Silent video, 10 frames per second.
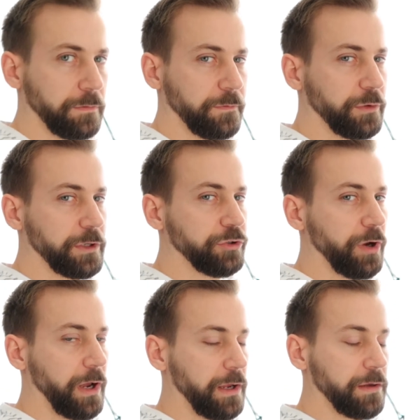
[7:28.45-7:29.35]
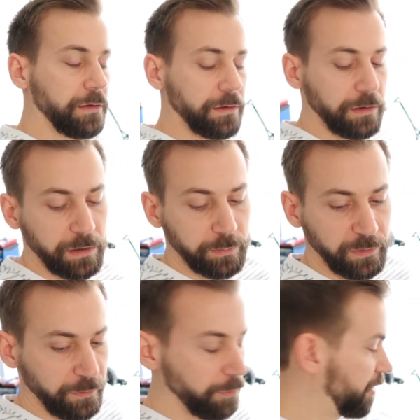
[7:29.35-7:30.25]
fully dry
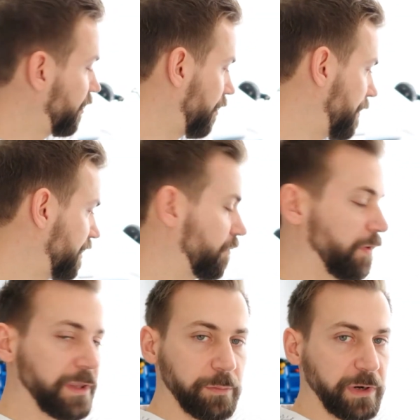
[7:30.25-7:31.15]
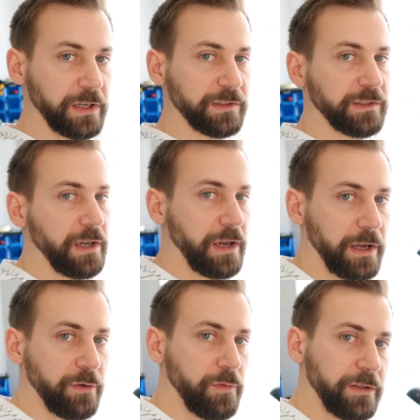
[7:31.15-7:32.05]
before we start messing with it, because
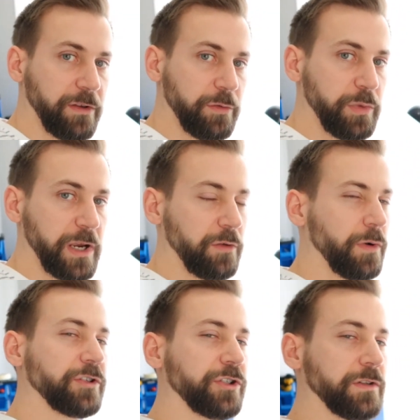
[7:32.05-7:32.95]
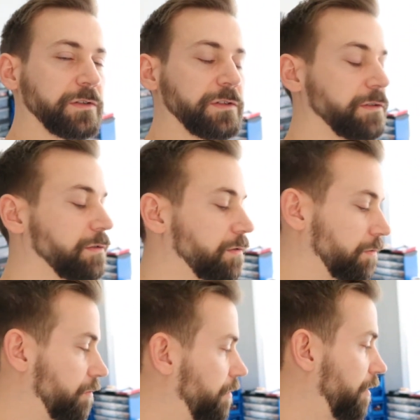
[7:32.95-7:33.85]
I don't want there to be any questions
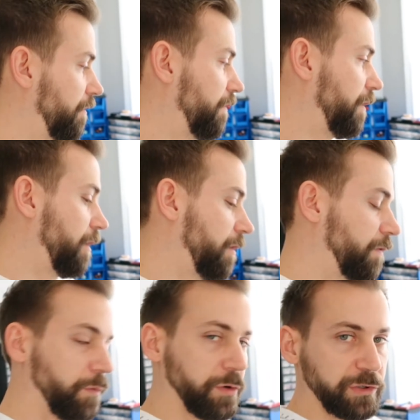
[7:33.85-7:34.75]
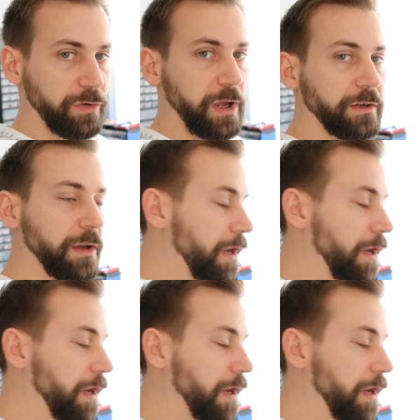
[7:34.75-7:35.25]
of if it works or not.